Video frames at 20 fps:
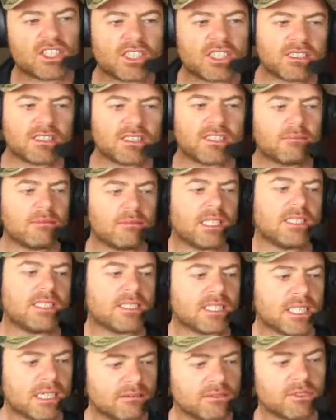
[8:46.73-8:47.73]
Because some of these
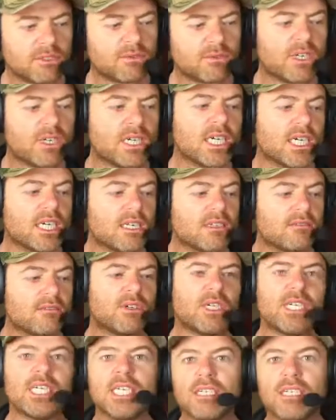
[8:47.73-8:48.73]
sounds are really,
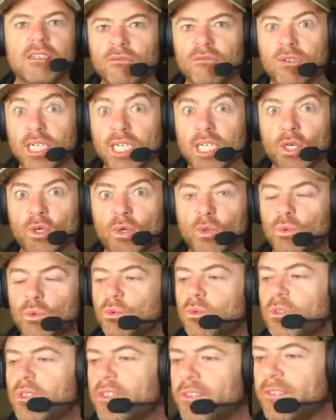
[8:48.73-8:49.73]
really, really
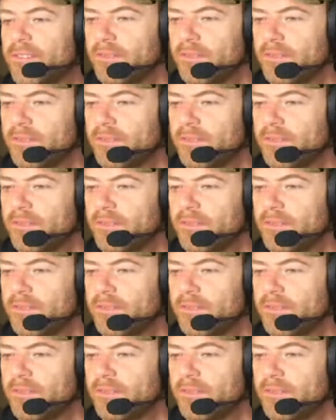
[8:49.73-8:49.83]
cool.